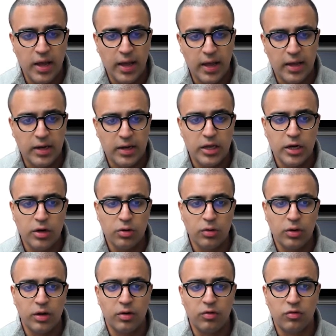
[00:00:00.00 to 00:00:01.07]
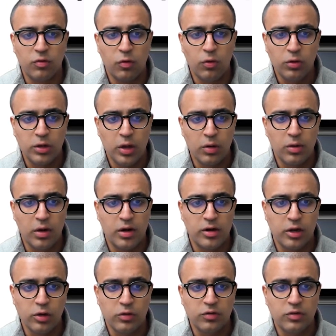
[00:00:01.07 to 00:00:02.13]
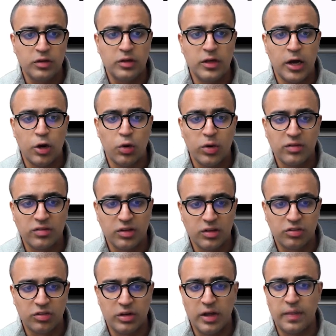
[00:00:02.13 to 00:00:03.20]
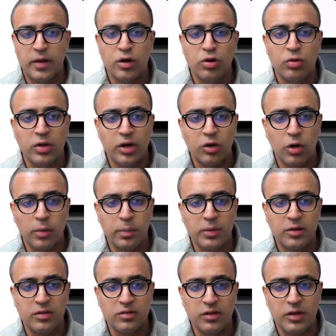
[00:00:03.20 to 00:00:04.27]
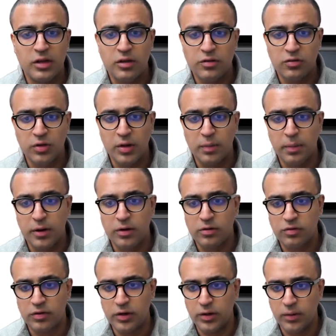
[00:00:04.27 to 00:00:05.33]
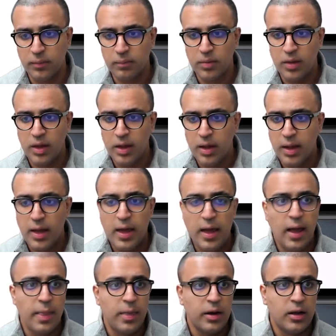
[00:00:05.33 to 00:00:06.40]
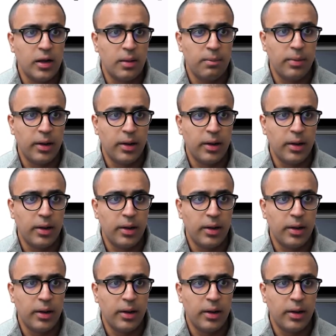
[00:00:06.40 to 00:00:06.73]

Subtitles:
and here you can scroll down until you see the iOS section, and then you can copy these key string pairs here and then come